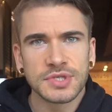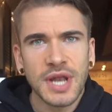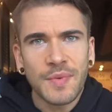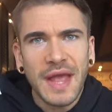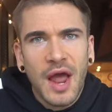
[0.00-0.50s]
So
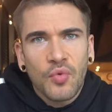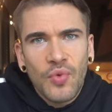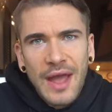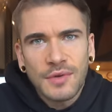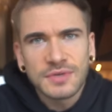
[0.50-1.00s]
now we got
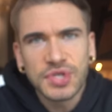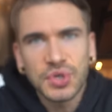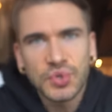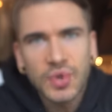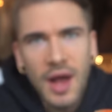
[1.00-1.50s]
round
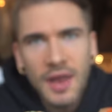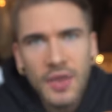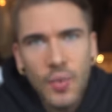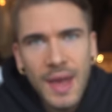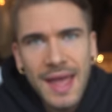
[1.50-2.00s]
two
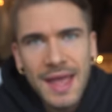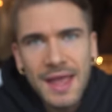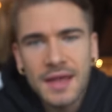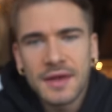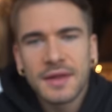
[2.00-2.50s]
on the way.
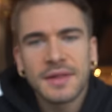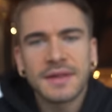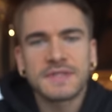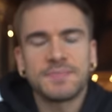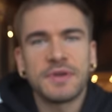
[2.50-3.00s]

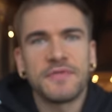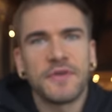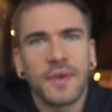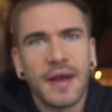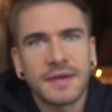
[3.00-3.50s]
Look at this
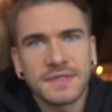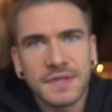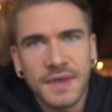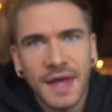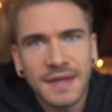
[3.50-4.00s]
beautiful round
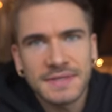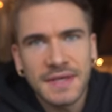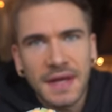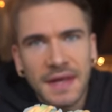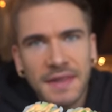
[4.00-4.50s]
two. That is
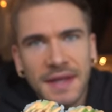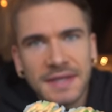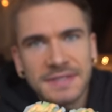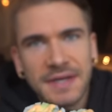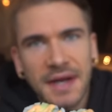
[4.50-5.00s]

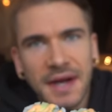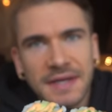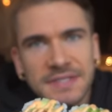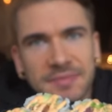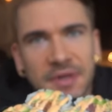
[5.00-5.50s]
an
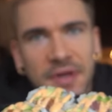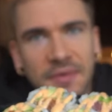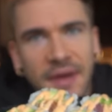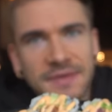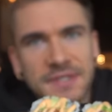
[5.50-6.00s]
awesome
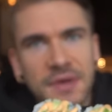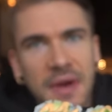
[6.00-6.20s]
looking round two.